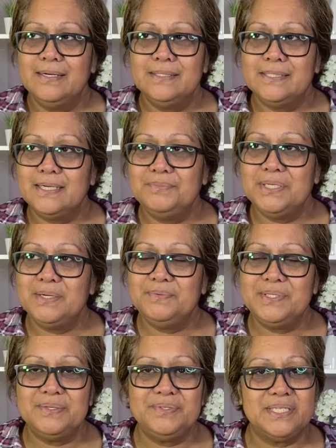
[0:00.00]
Sometimes
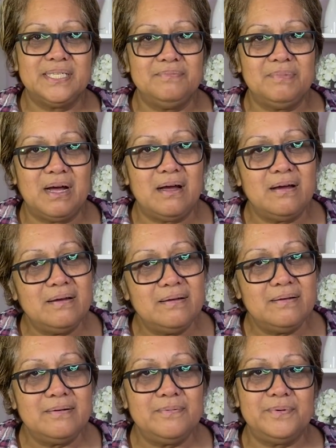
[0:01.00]
I'm just in my own
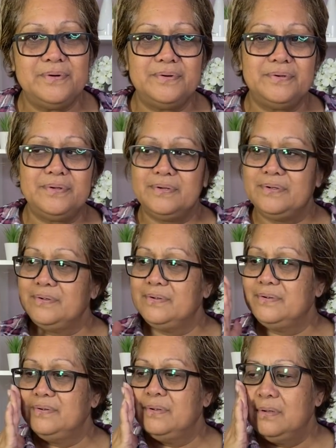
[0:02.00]
little world
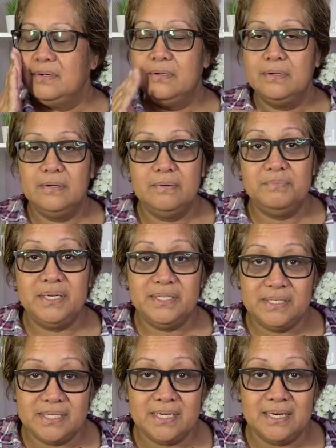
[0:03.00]
being
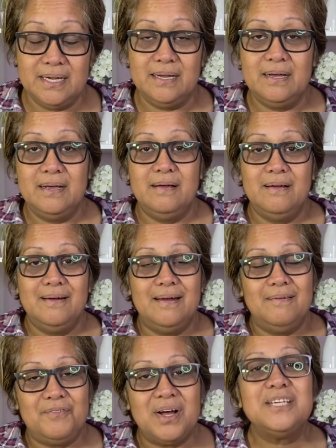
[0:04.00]
silly.
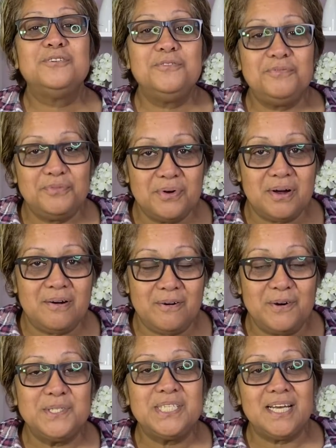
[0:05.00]
Fast way forward.
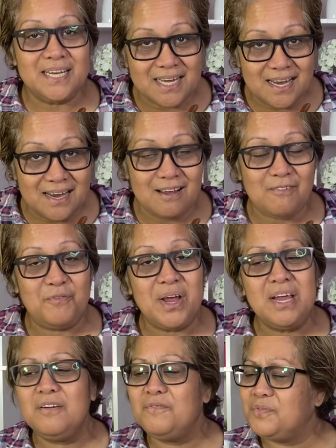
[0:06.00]
All take care.
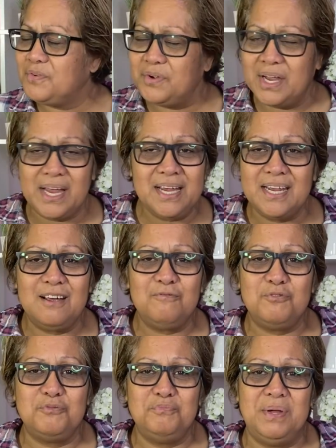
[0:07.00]
Thank you for hanging out
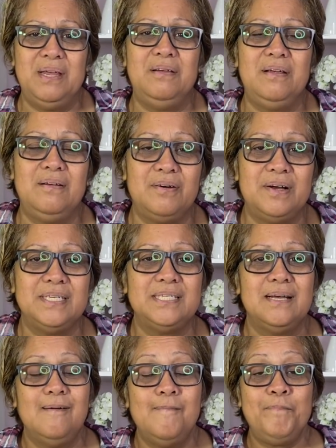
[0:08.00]
with me, guys.
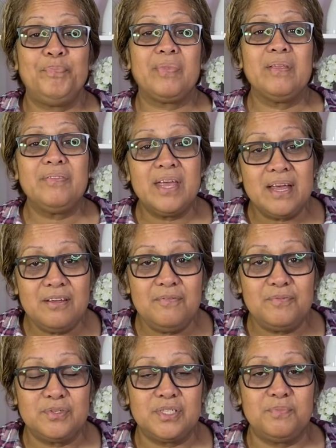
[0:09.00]
Thank you
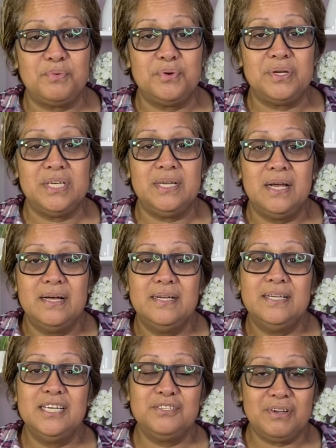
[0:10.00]
for supporting
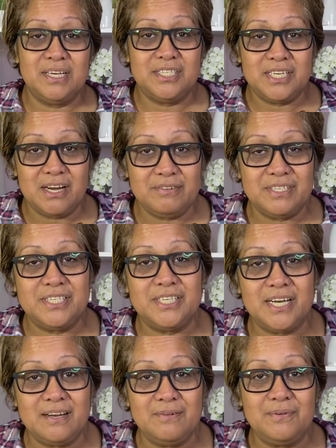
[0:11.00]
Desiree and Sharon's
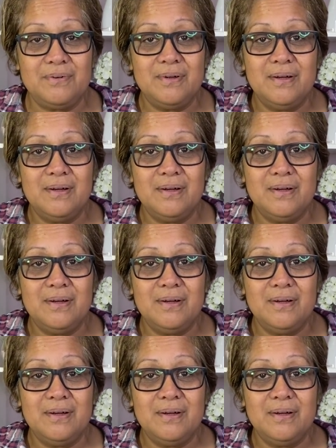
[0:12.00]
channel.